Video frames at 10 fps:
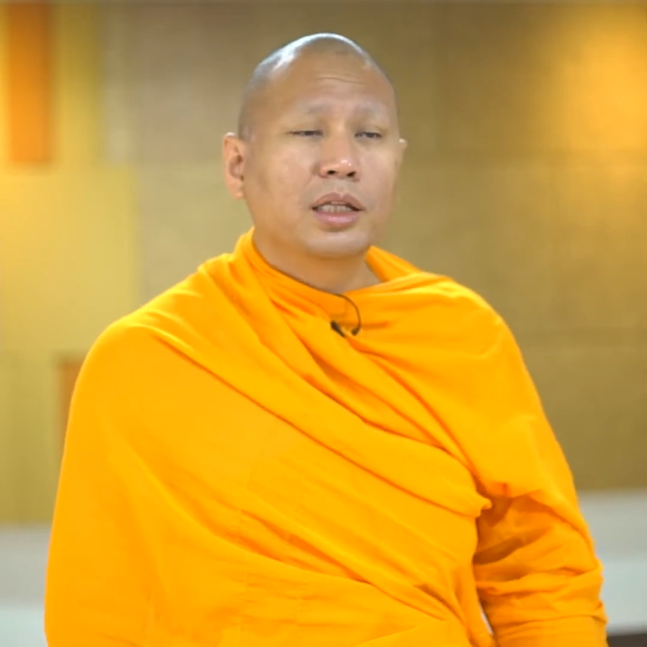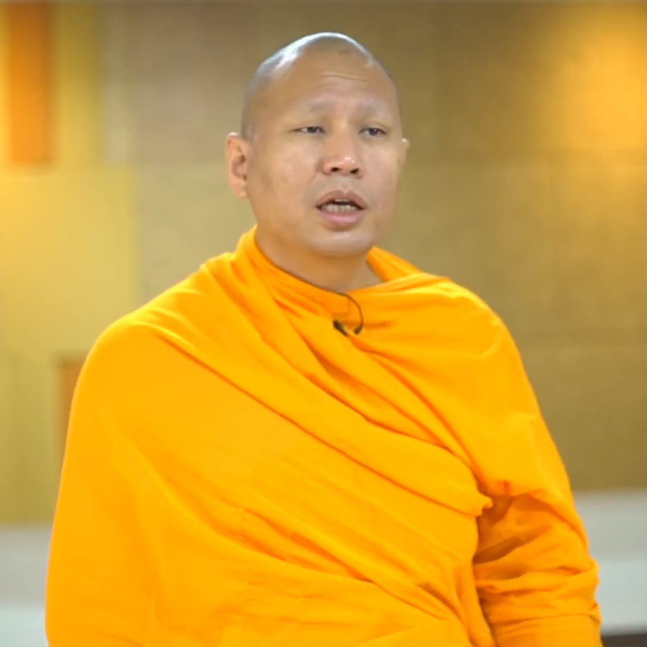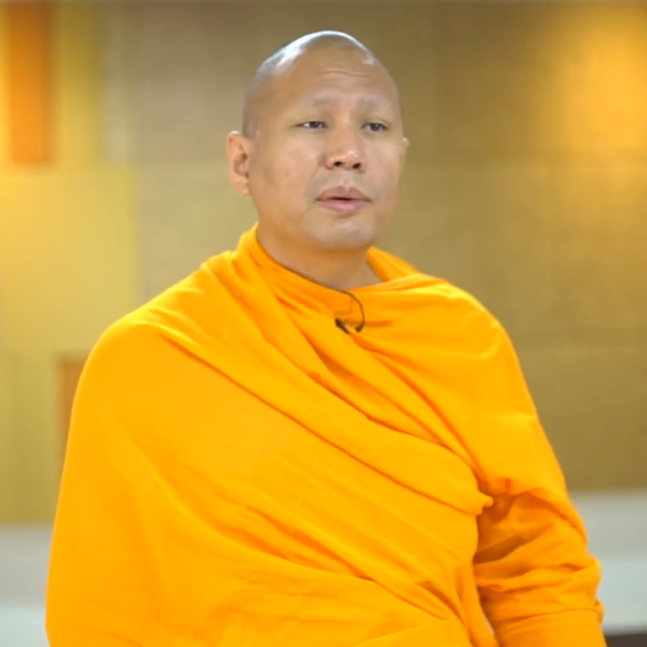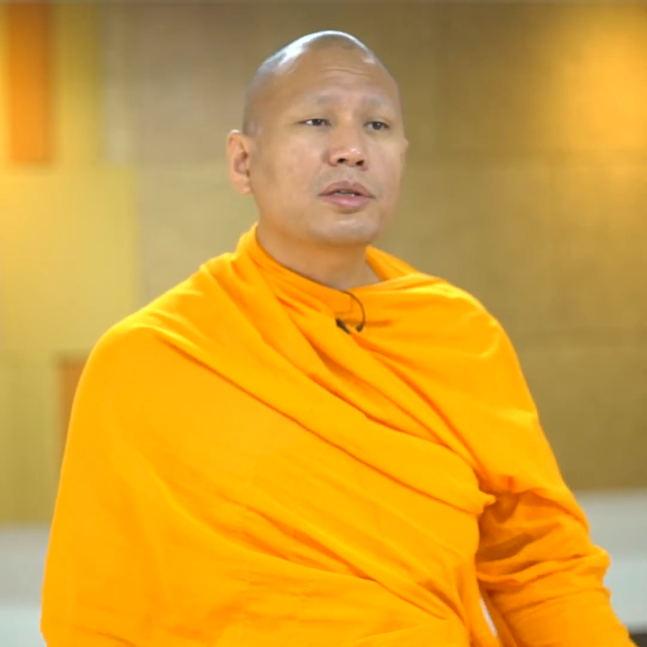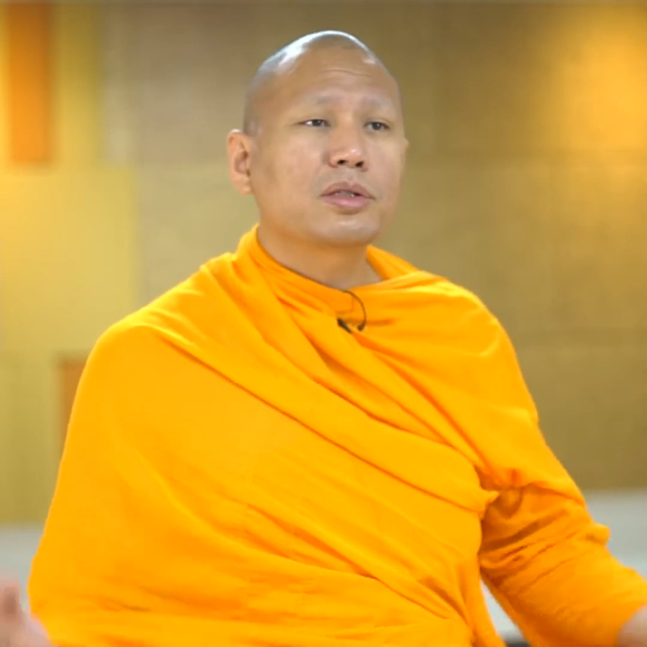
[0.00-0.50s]
it
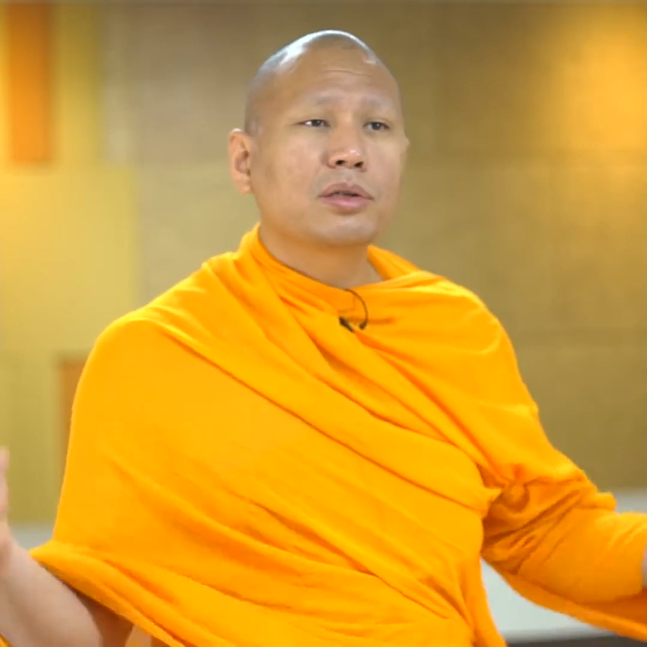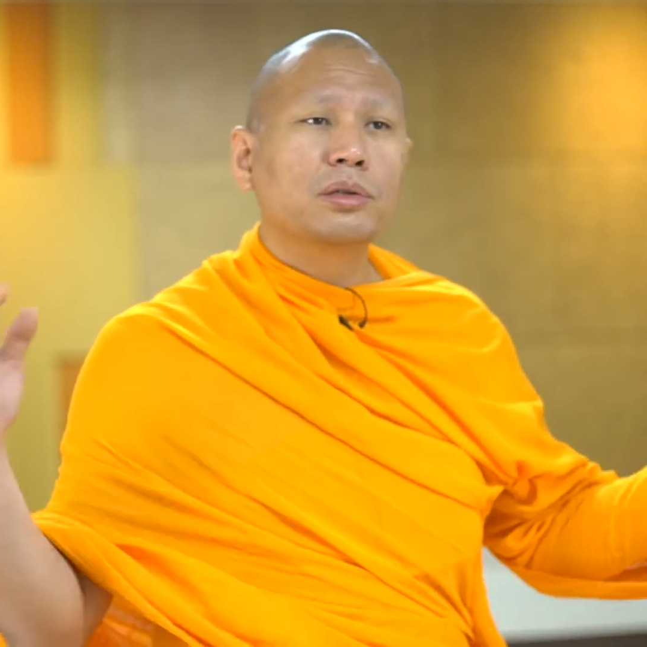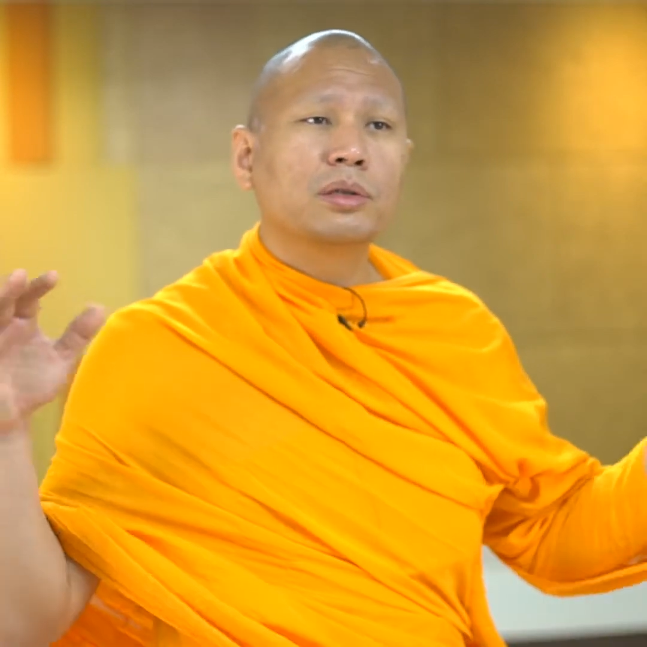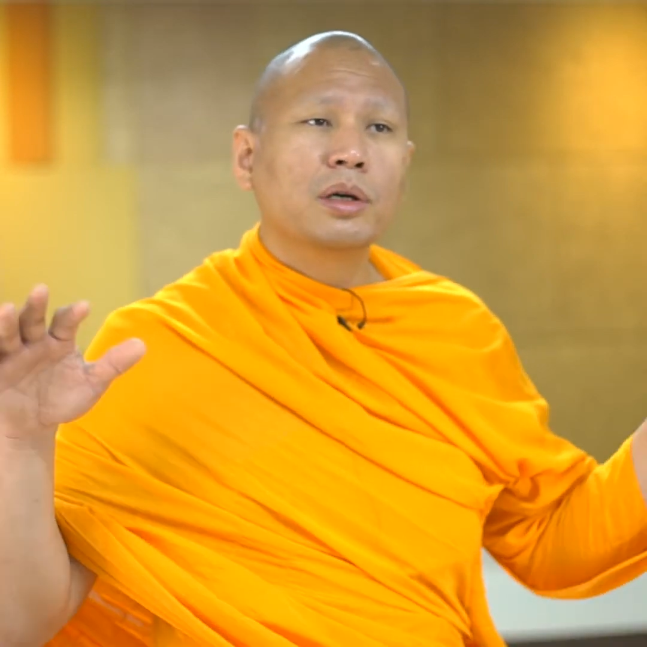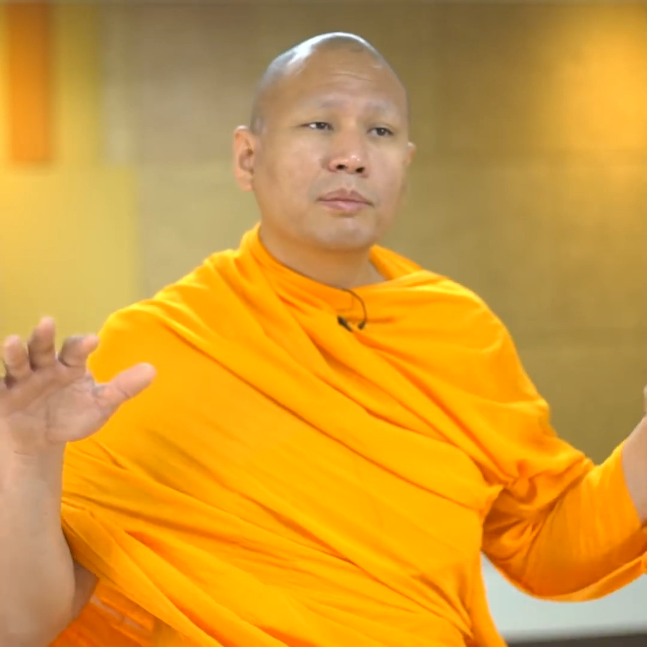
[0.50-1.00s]
helps us
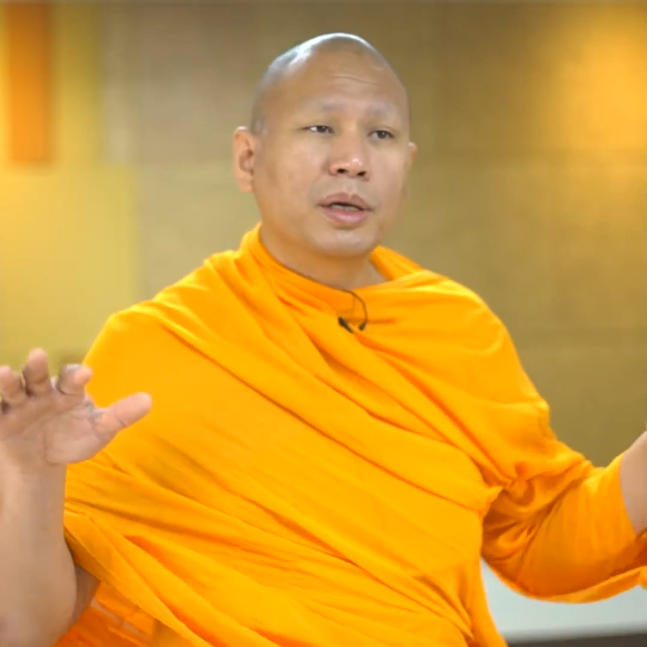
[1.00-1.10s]
to